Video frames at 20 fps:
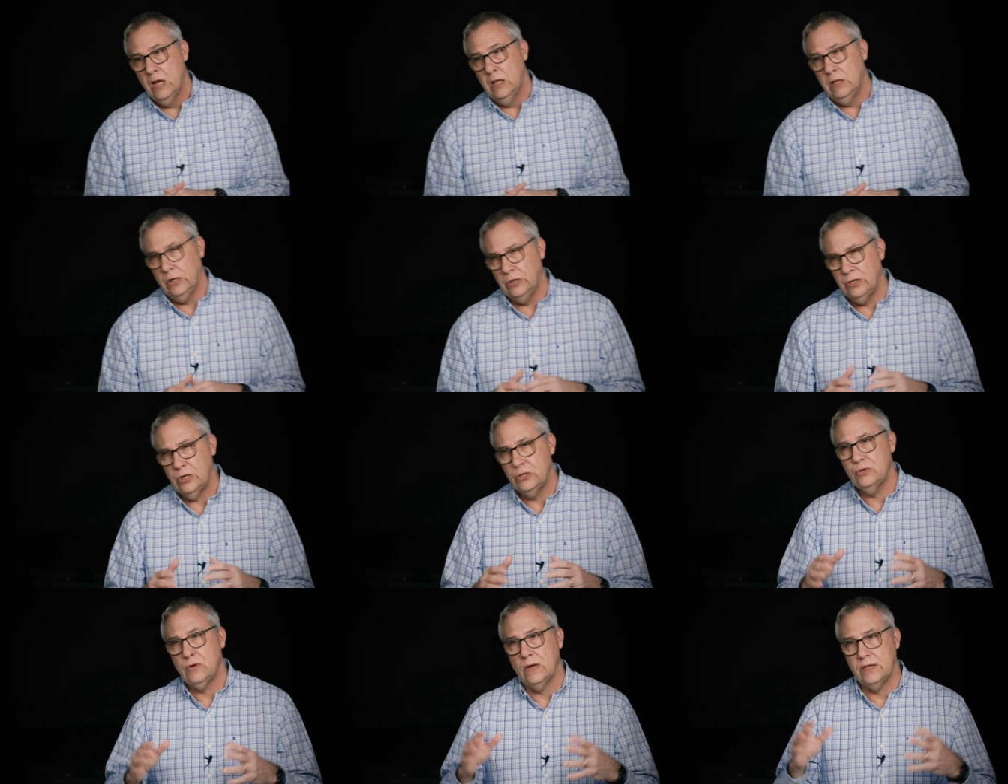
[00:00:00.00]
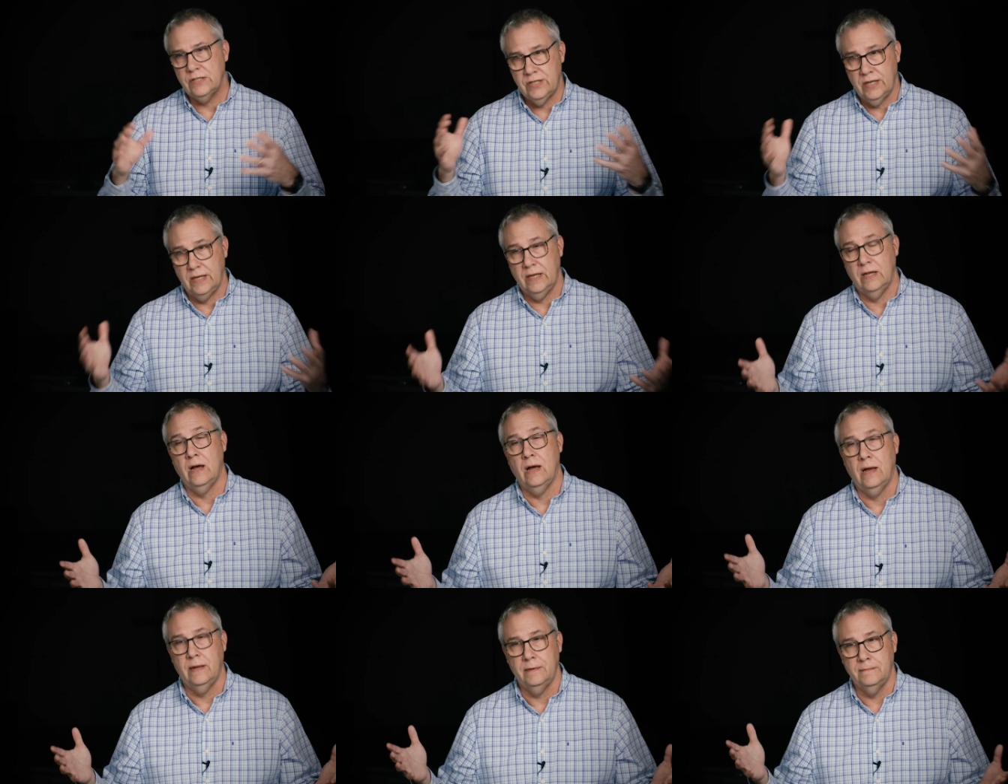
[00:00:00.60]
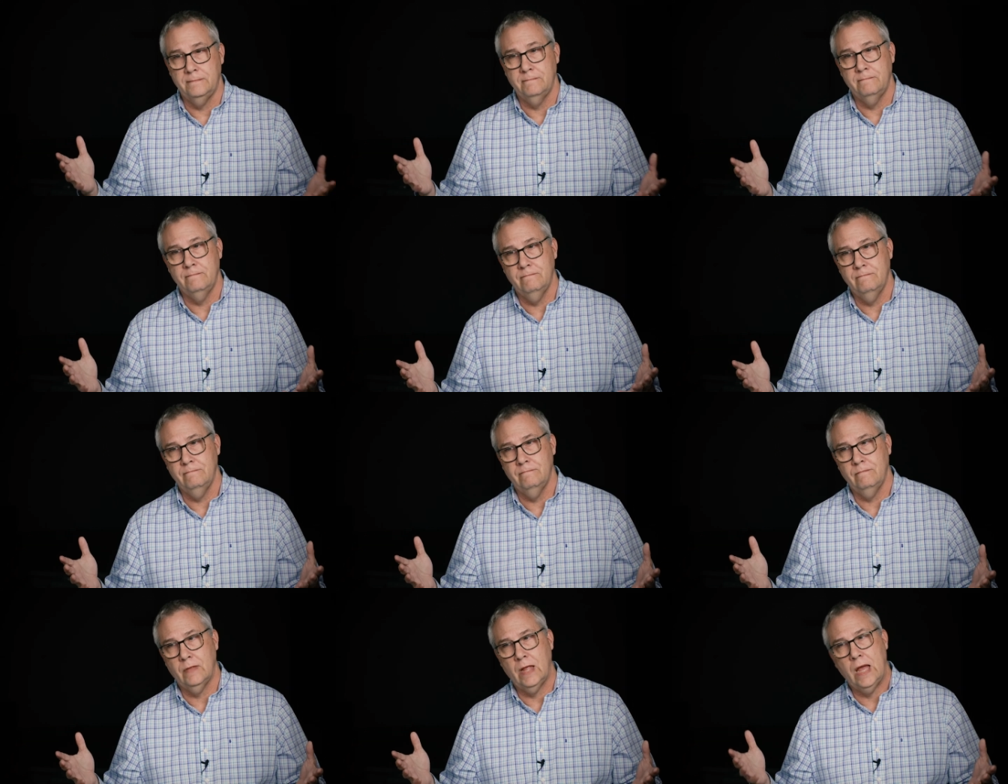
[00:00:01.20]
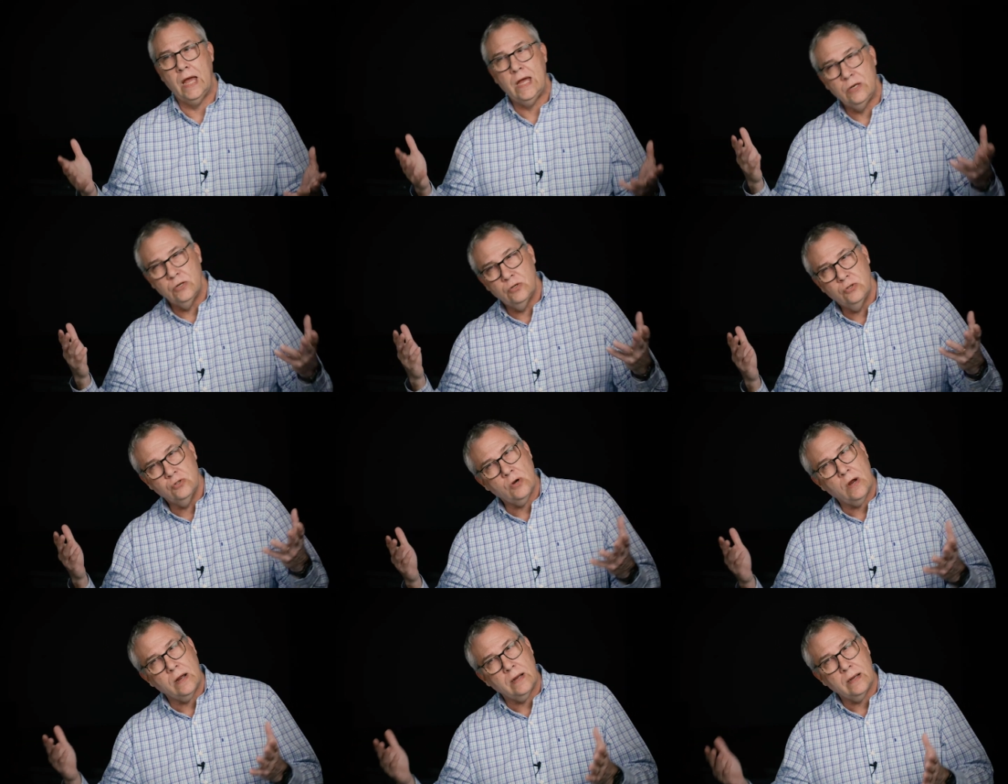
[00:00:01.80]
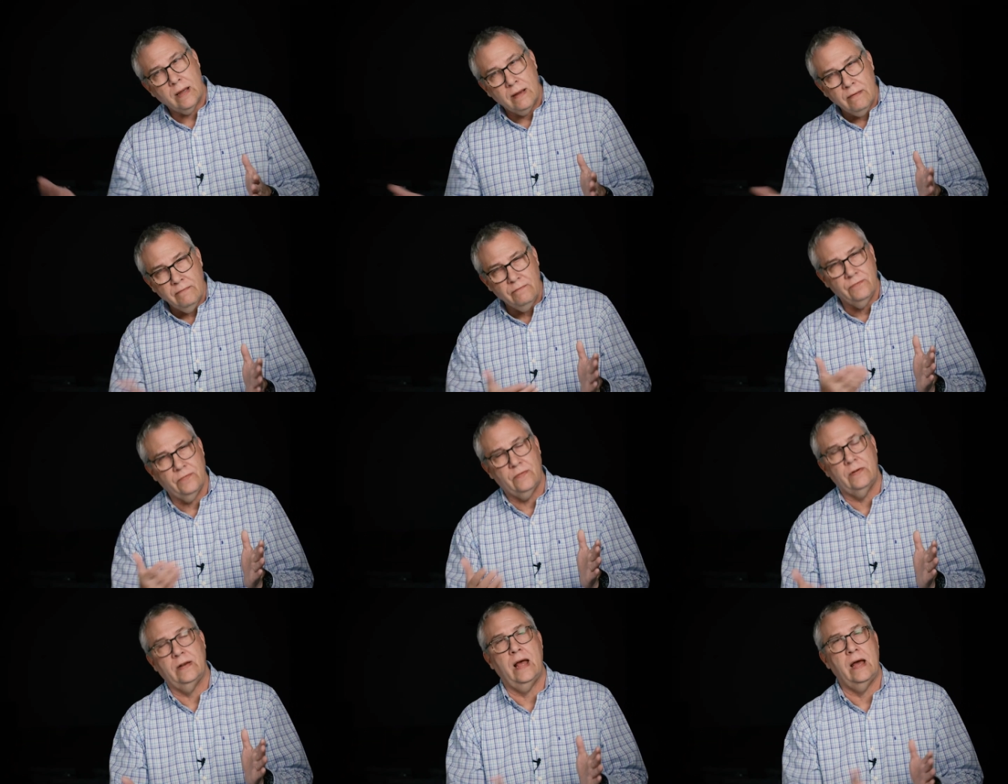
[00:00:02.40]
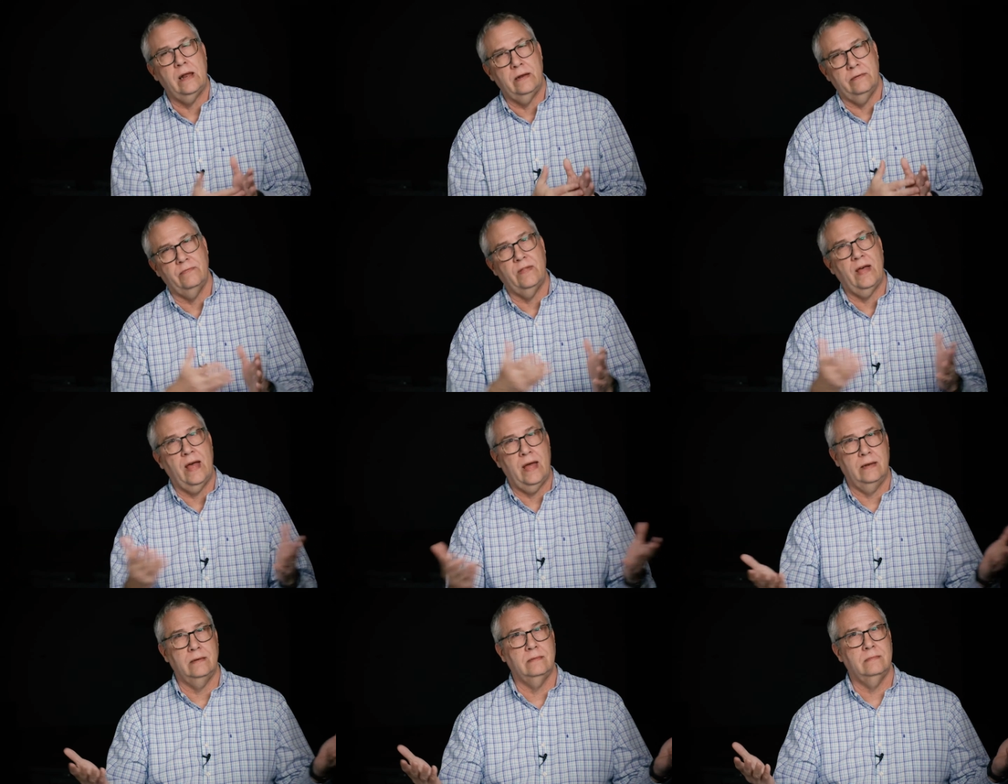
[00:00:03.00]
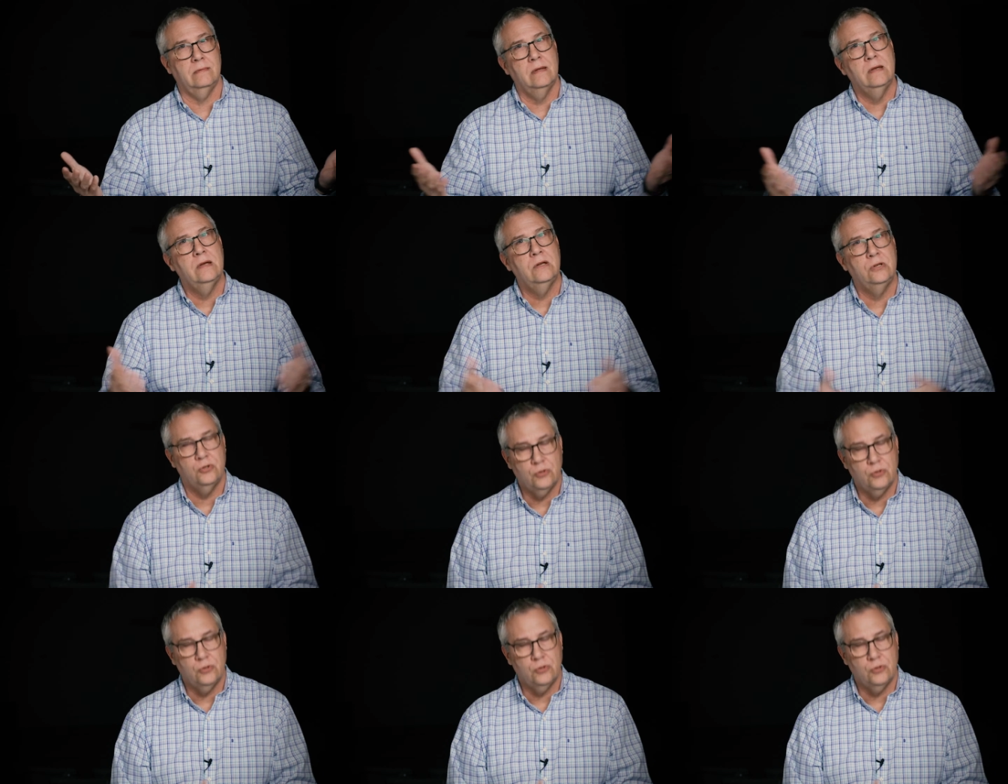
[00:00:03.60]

learn to trust in God, and draw comfort out of that,